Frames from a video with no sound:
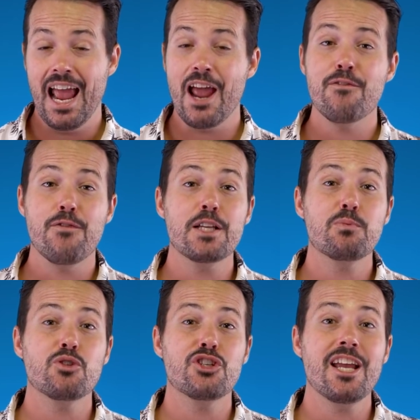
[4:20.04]
and
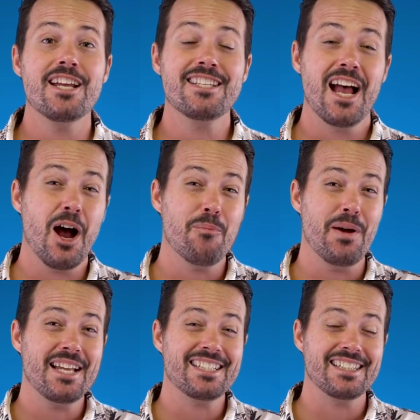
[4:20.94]
Facebook shares are
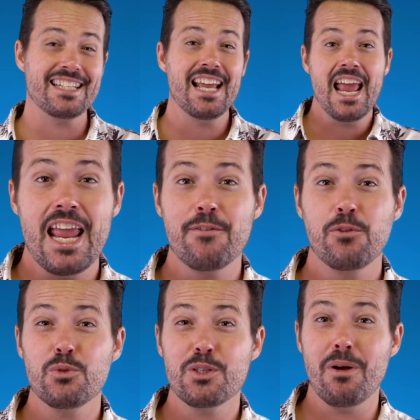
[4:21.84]
basically
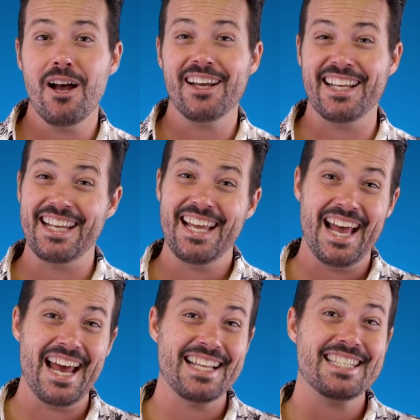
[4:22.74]
influencer marketing
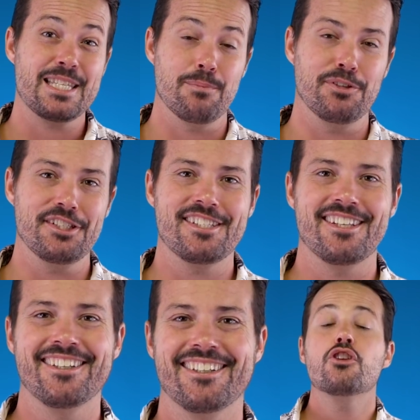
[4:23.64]
at its simplest.
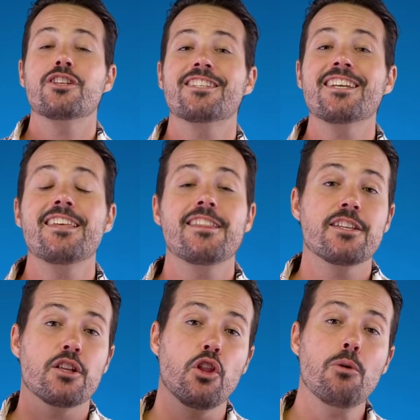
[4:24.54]
You can see that
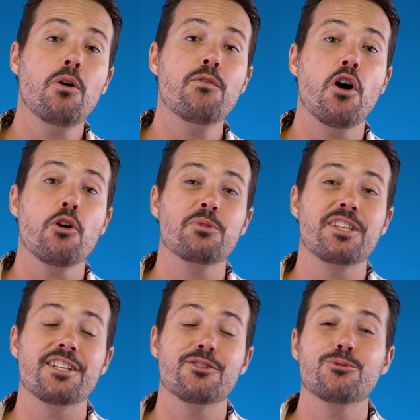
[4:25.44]
there's a lot more viral
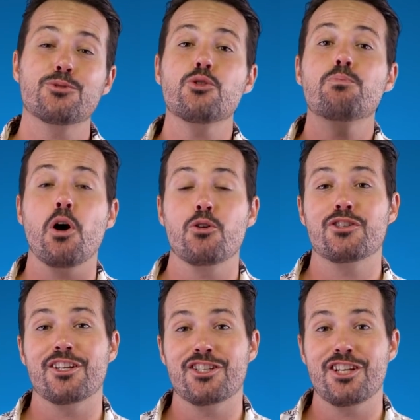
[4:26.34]
potential to
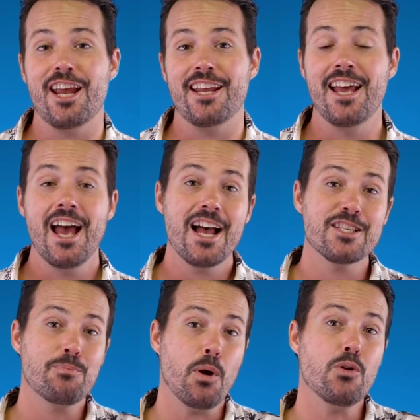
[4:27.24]
posts that are shared, as
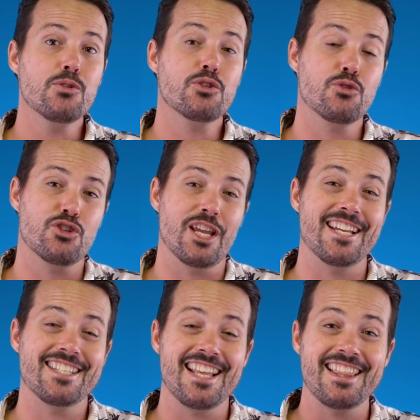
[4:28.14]
opposed to
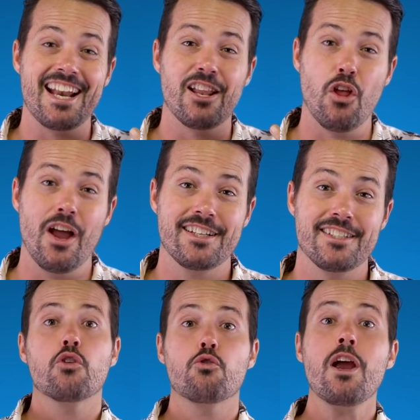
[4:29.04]
shares that are
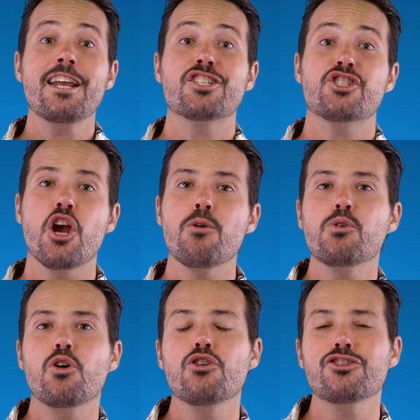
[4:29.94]
liked. Create
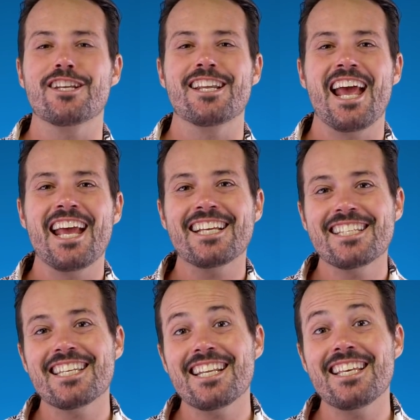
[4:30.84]
shareable content and
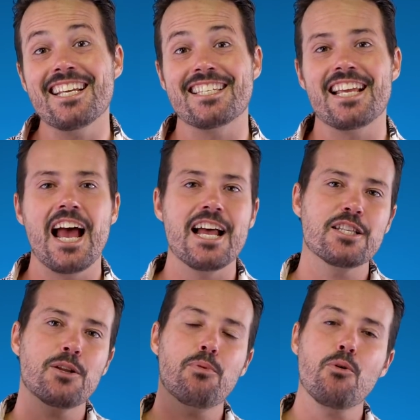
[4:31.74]
consider this as
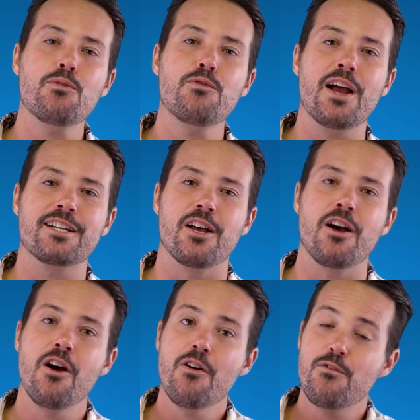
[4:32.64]
an important factor
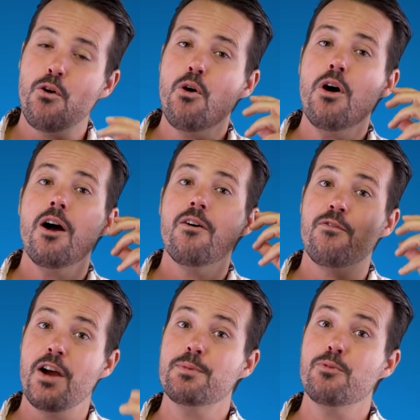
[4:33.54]
for
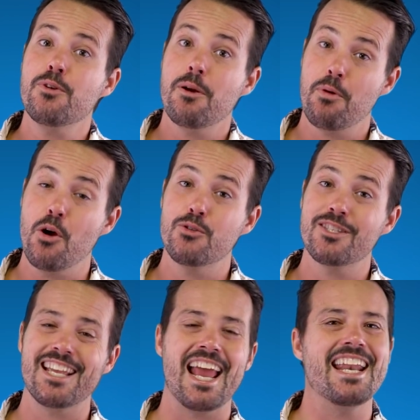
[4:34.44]
Facebook
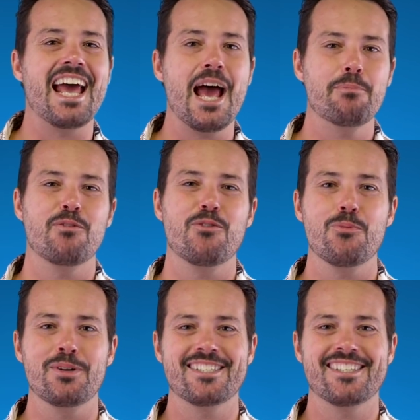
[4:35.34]
posts and ad
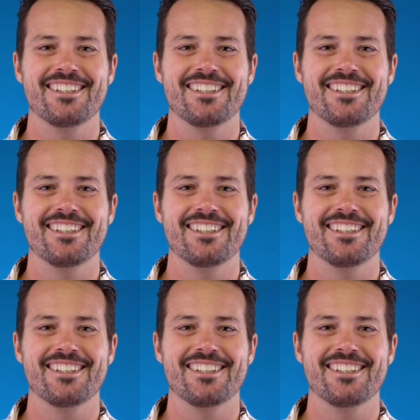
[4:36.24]
performance.